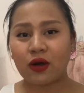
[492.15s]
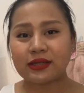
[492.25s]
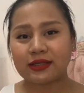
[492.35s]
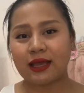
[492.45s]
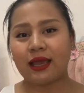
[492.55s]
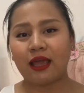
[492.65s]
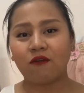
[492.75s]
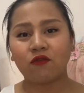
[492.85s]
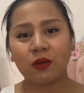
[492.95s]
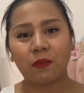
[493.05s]
kasi
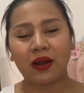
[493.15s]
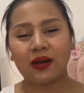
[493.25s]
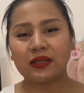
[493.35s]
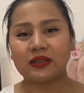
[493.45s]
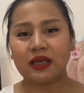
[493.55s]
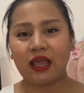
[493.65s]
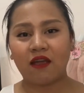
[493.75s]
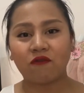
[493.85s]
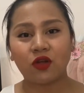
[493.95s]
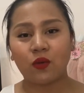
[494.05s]
every pregnancy,
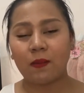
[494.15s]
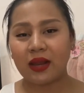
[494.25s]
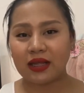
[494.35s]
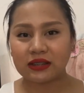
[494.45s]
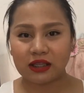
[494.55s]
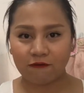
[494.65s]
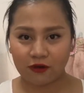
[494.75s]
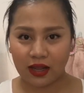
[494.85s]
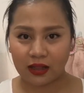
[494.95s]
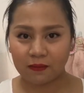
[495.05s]
every woman is
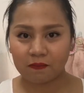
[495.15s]
different.